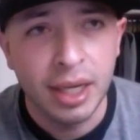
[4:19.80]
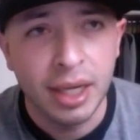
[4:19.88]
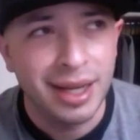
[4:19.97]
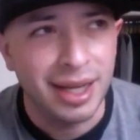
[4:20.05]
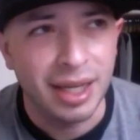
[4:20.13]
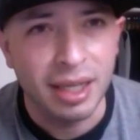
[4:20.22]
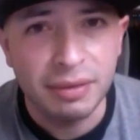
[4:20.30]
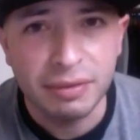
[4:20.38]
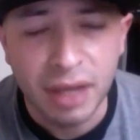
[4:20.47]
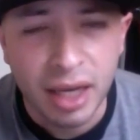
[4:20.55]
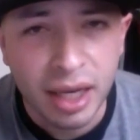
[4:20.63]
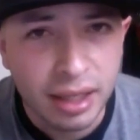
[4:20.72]
If
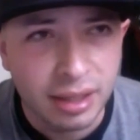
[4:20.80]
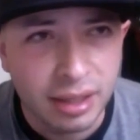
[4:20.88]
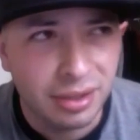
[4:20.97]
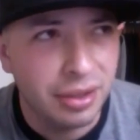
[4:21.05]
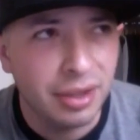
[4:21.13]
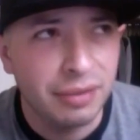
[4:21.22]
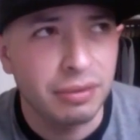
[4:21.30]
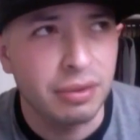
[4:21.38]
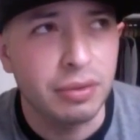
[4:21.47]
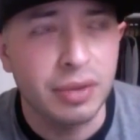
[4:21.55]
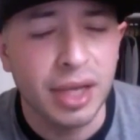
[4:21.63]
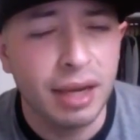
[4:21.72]
not, you know, if you
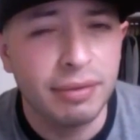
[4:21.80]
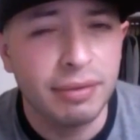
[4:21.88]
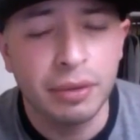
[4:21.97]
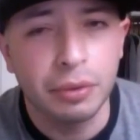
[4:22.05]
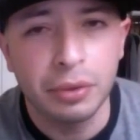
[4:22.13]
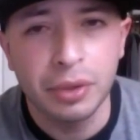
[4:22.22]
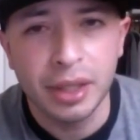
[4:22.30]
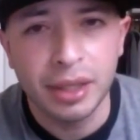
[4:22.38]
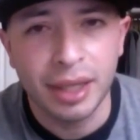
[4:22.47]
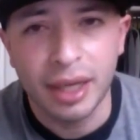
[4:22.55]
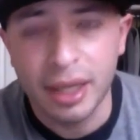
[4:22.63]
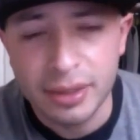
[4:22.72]
can't find a ruling and the
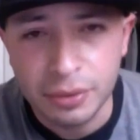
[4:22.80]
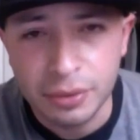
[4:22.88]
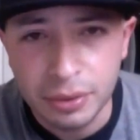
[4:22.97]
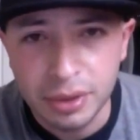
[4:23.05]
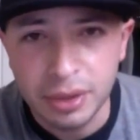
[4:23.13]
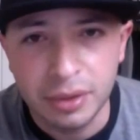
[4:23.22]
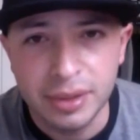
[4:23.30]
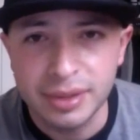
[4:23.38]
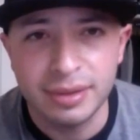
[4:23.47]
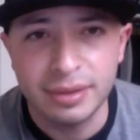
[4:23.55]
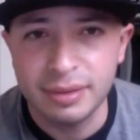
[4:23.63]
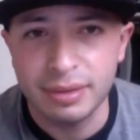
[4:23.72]
guy's cool, you know,
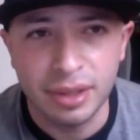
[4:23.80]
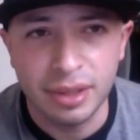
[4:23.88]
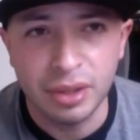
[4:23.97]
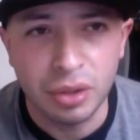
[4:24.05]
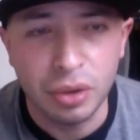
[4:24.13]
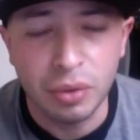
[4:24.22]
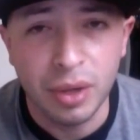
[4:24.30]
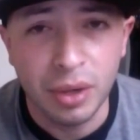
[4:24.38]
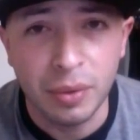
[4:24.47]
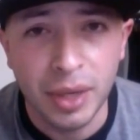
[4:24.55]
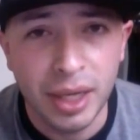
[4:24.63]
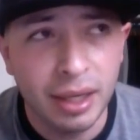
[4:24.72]
it's and you don't want
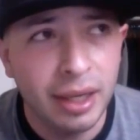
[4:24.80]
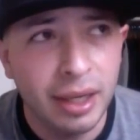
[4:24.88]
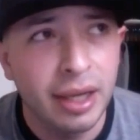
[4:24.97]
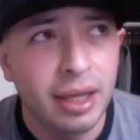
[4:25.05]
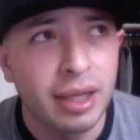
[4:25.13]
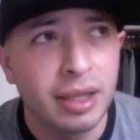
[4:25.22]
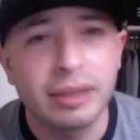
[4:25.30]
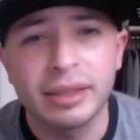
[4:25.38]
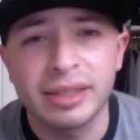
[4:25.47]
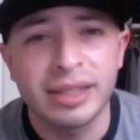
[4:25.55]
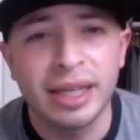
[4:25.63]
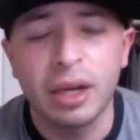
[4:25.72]
to wait,
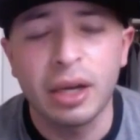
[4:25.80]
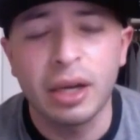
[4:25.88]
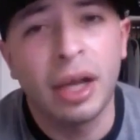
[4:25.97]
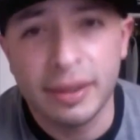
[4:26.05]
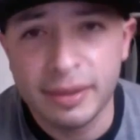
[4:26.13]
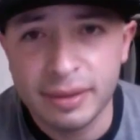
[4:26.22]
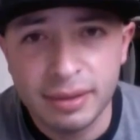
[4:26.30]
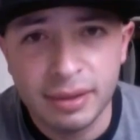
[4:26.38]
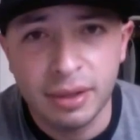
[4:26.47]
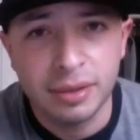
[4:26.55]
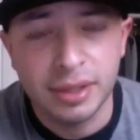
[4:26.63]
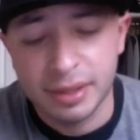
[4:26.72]
just take a loss. You
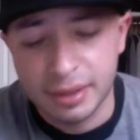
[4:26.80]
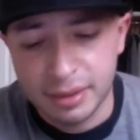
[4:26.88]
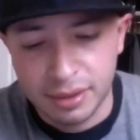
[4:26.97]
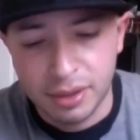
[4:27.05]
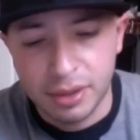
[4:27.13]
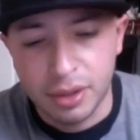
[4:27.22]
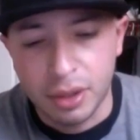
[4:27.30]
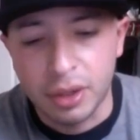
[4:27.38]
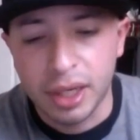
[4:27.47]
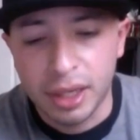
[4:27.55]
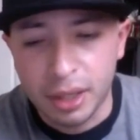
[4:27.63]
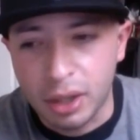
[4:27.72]
know, just you know,
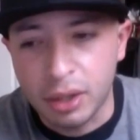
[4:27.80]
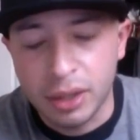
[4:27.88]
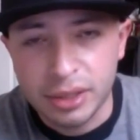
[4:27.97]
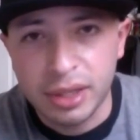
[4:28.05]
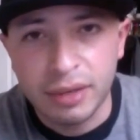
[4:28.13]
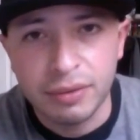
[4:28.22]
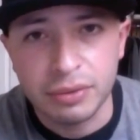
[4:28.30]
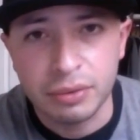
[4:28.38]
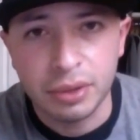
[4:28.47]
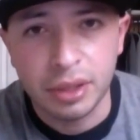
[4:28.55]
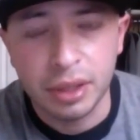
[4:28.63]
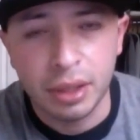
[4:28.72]
okay, I'll let you have this
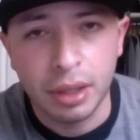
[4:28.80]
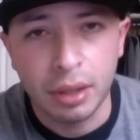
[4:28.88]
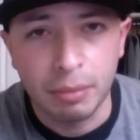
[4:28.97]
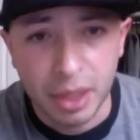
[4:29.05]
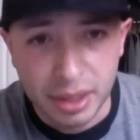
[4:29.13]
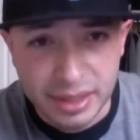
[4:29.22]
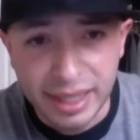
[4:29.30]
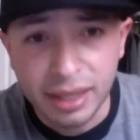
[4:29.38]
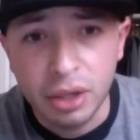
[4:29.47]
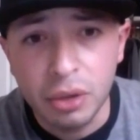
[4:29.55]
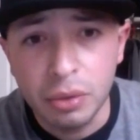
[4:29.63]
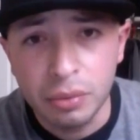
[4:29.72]
ruling, but take
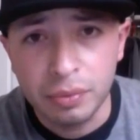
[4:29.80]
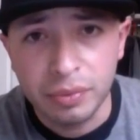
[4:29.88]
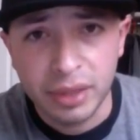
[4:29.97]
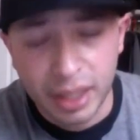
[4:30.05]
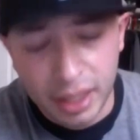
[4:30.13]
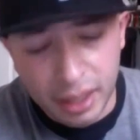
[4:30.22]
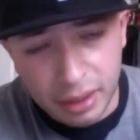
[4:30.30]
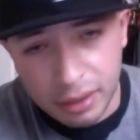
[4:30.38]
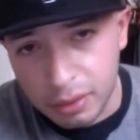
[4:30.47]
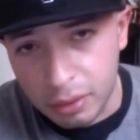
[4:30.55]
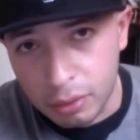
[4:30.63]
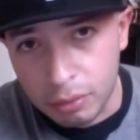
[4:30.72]
note and
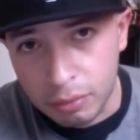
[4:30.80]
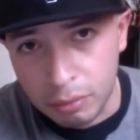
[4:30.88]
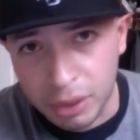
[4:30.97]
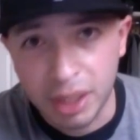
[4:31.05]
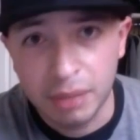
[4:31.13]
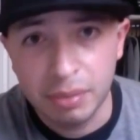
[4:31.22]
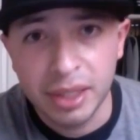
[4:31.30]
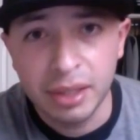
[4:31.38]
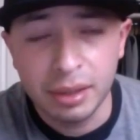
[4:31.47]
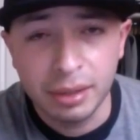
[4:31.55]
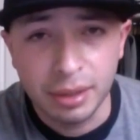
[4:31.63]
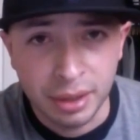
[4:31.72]
bring it up
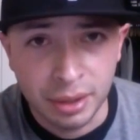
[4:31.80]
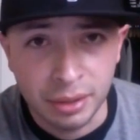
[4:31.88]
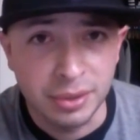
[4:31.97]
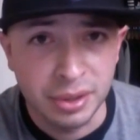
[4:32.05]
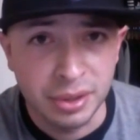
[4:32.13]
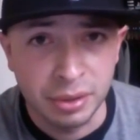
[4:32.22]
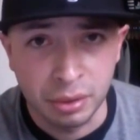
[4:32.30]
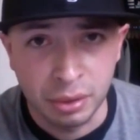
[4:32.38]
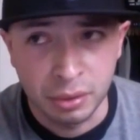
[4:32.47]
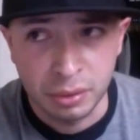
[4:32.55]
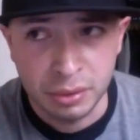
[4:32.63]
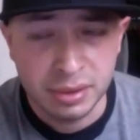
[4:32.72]
later. You know, to your
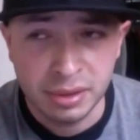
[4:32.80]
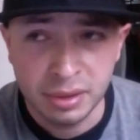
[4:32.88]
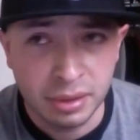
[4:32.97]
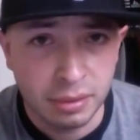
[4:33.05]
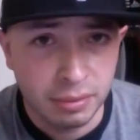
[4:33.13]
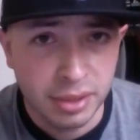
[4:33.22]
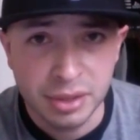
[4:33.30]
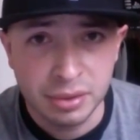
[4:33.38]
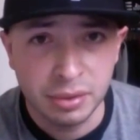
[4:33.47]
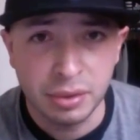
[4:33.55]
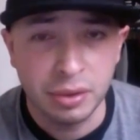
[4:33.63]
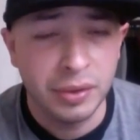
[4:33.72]
locals, to your
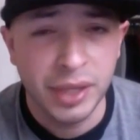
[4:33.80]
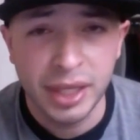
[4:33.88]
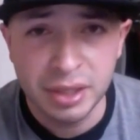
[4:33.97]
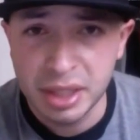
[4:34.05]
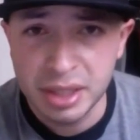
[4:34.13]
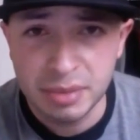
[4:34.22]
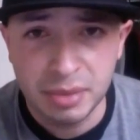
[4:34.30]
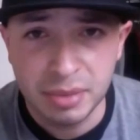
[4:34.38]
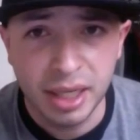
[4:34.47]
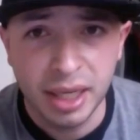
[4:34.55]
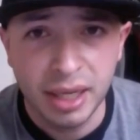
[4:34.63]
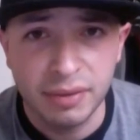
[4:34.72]
regional, go to a head judge and be like,
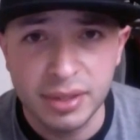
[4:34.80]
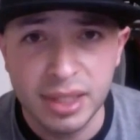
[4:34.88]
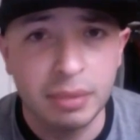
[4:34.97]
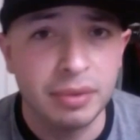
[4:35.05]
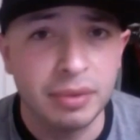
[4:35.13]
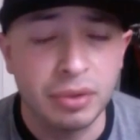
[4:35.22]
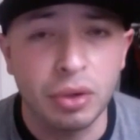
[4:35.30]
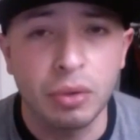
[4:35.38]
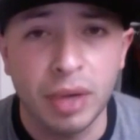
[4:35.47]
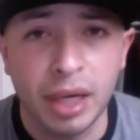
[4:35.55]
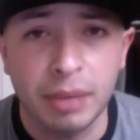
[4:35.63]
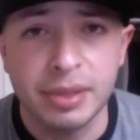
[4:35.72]
hey, if this happened, you know,
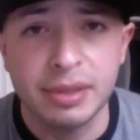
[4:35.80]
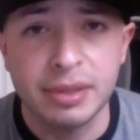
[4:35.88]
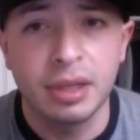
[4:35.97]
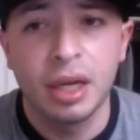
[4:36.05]
what happens?